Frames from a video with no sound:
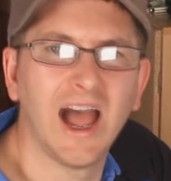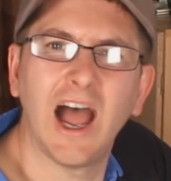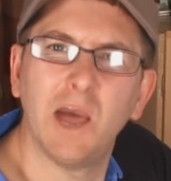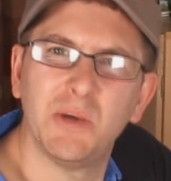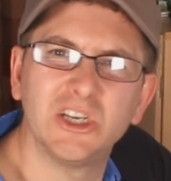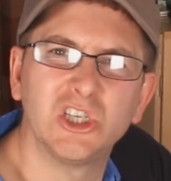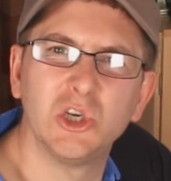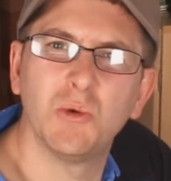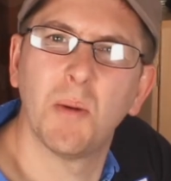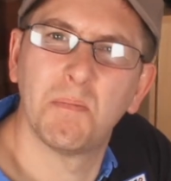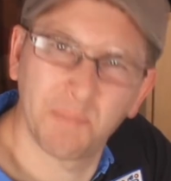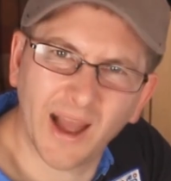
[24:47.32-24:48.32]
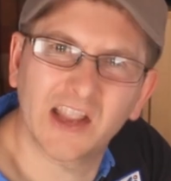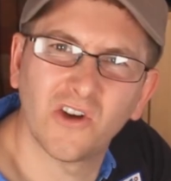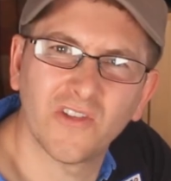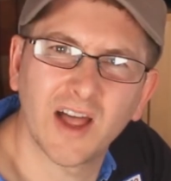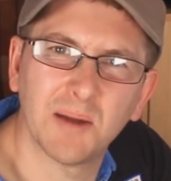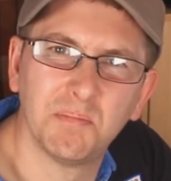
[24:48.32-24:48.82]
I wish you were back
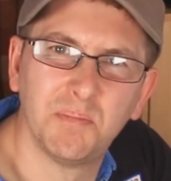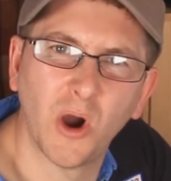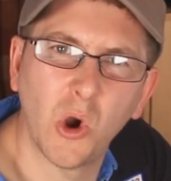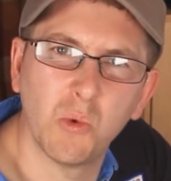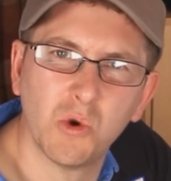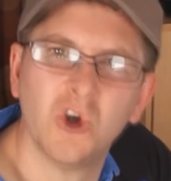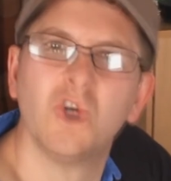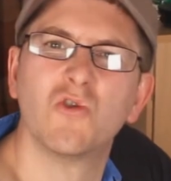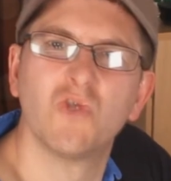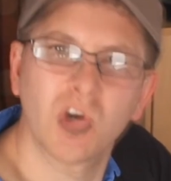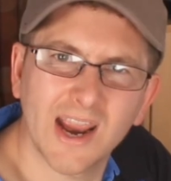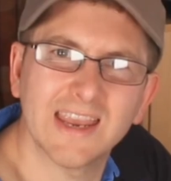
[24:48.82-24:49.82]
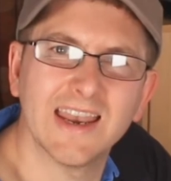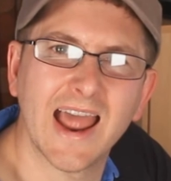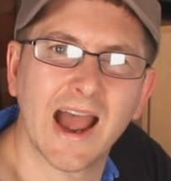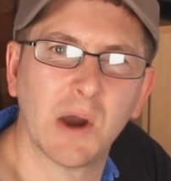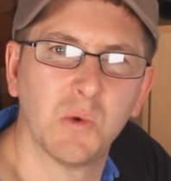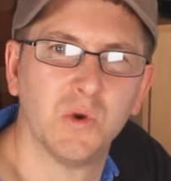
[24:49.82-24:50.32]
on that boat right
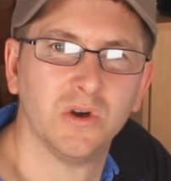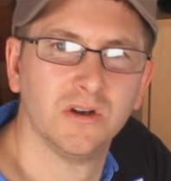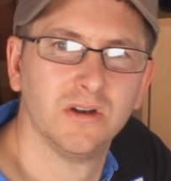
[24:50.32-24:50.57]
now.